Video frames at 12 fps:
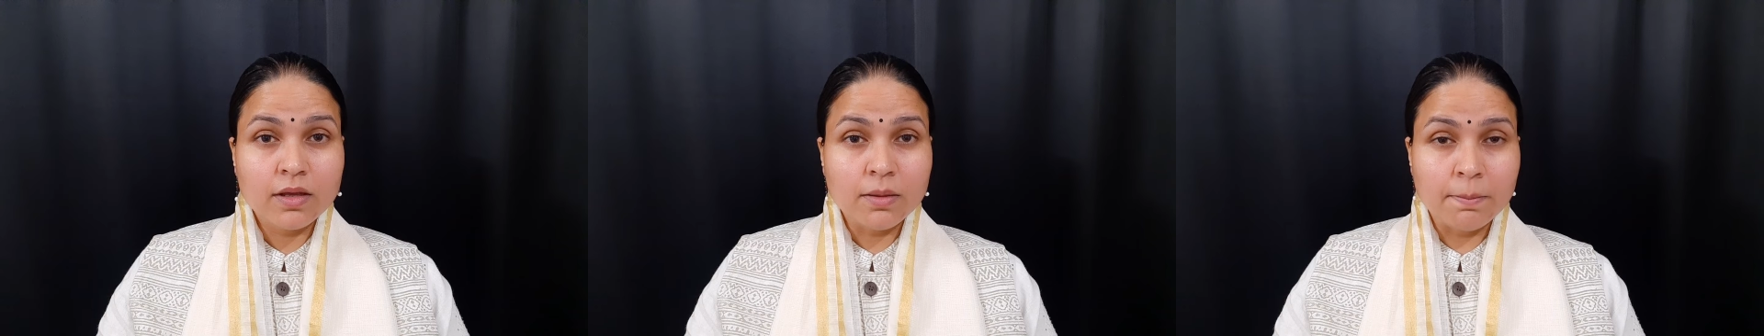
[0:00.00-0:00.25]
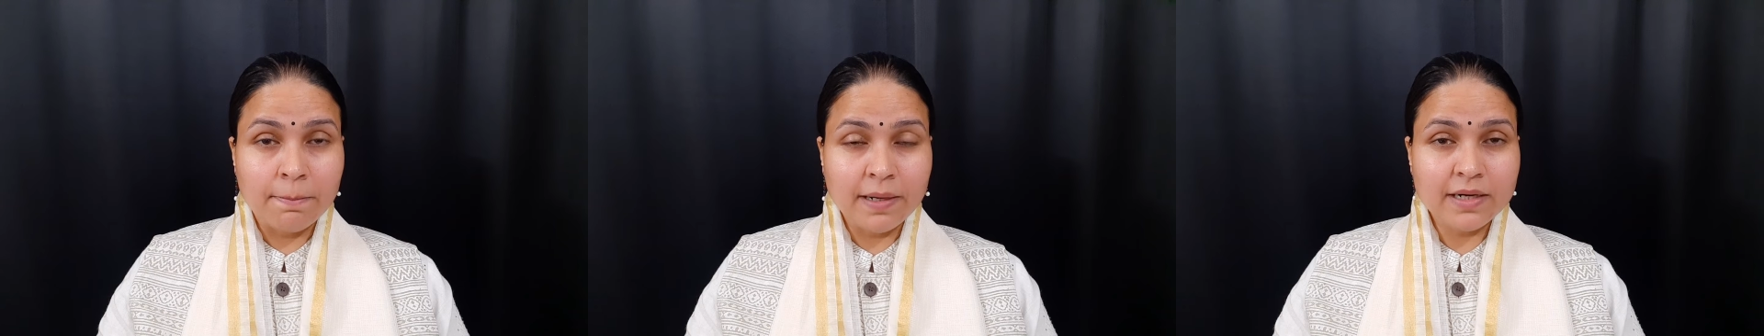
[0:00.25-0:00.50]

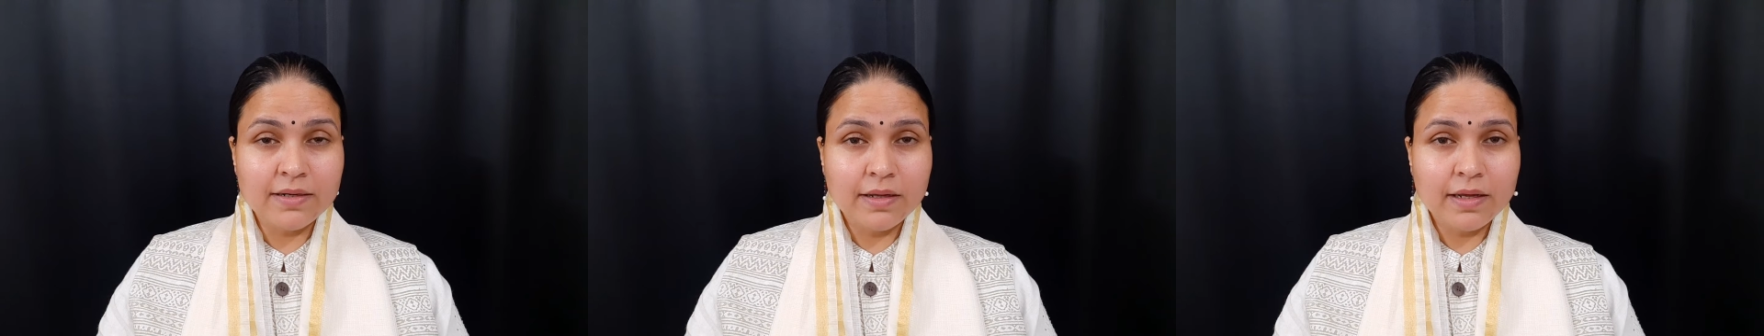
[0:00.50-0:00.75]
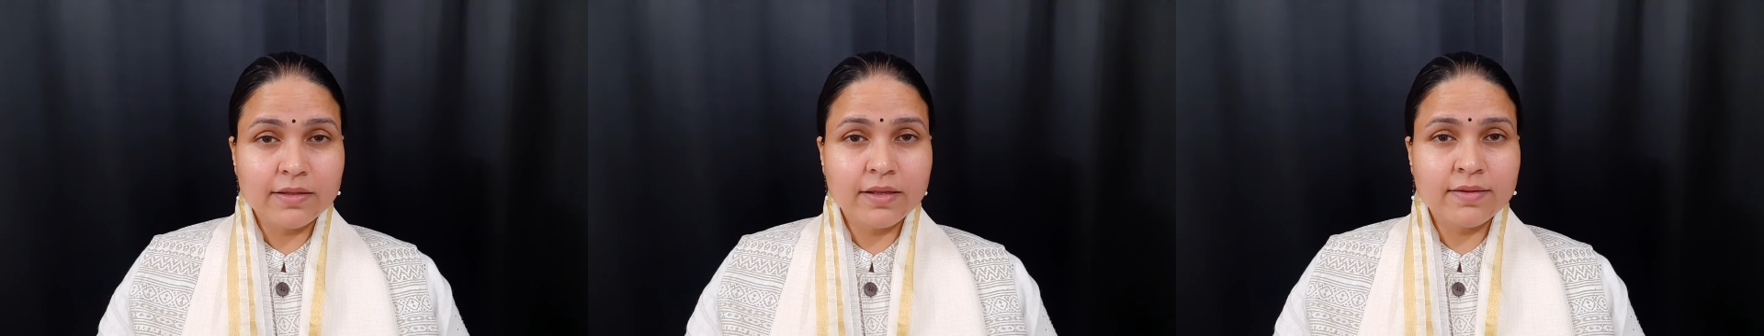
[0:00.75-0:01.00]
But
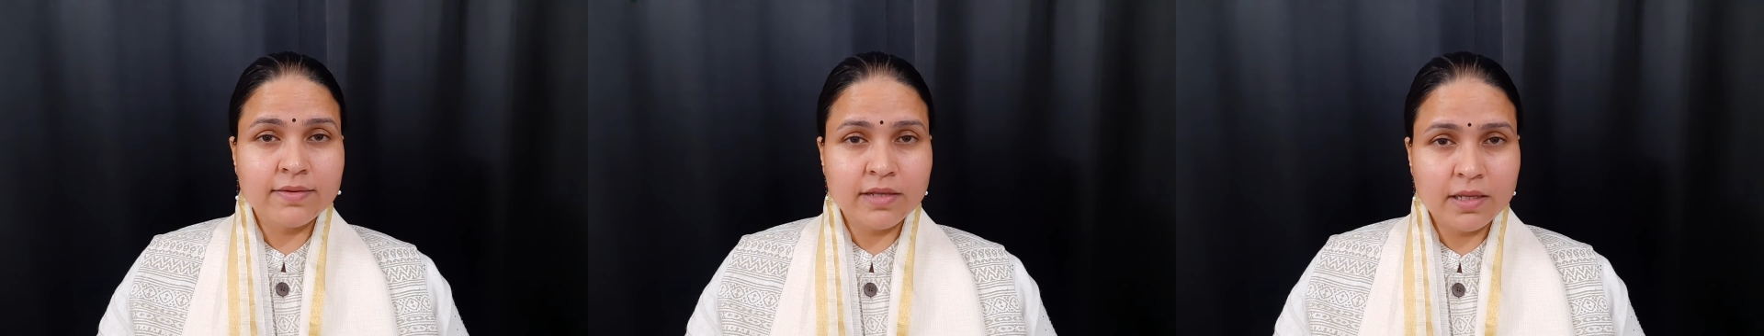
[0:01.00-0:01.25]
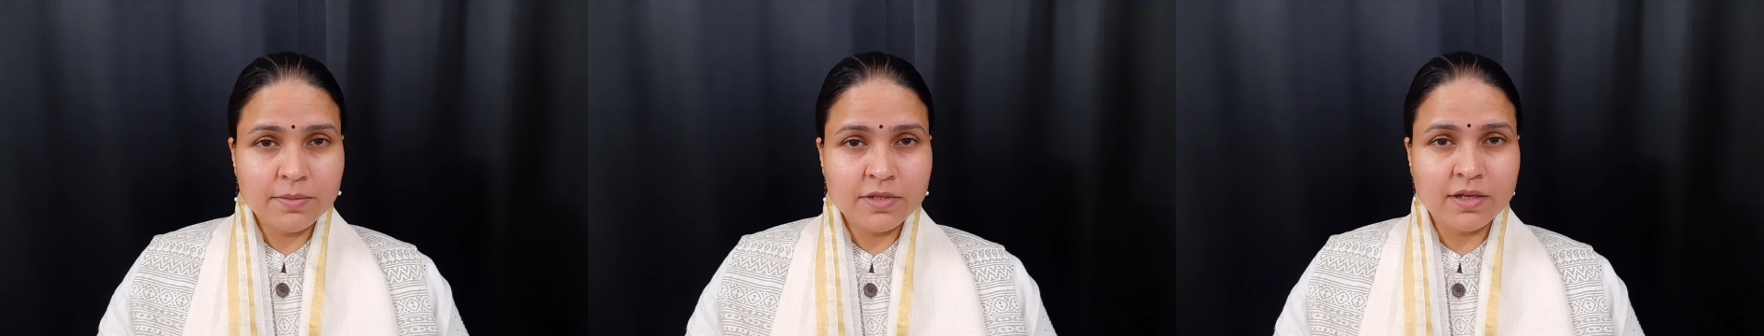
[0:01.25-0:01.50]
at the
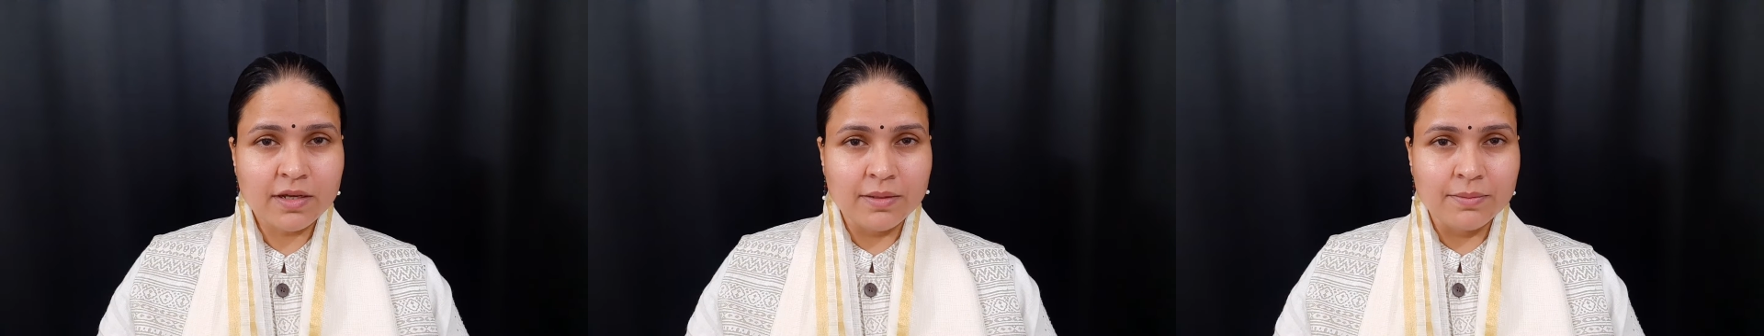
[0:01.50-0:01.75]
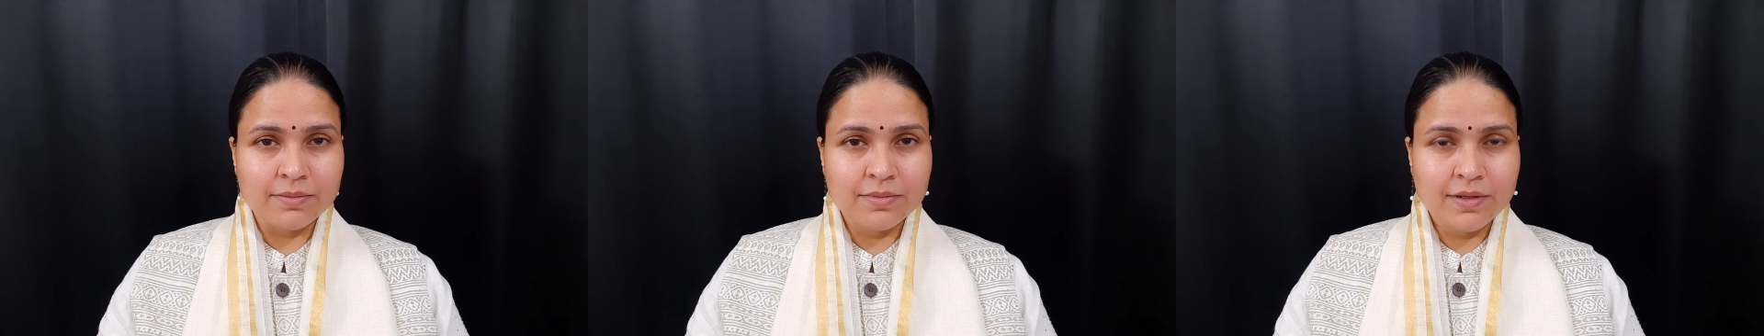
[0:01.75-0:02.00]
same
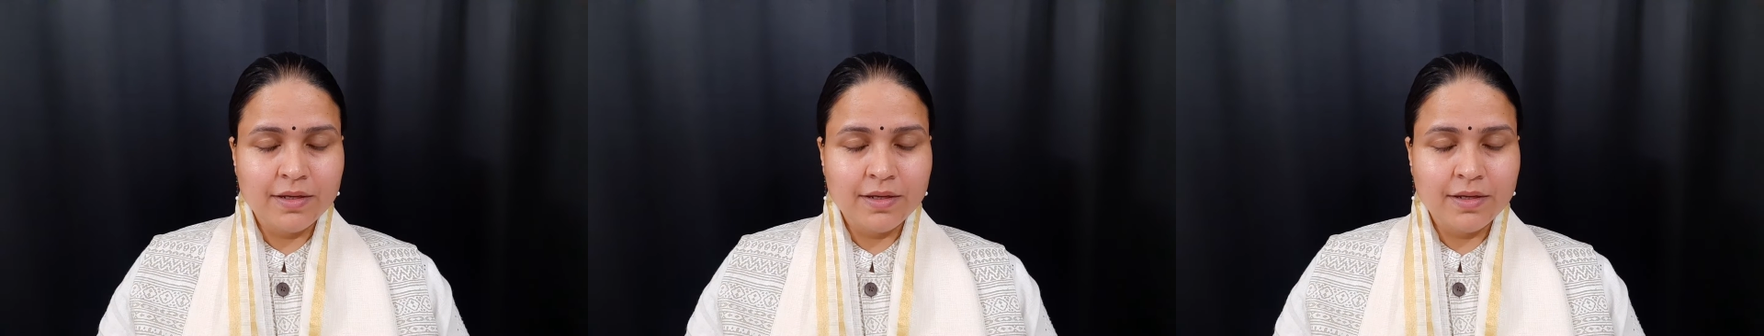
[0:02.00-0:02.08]
time,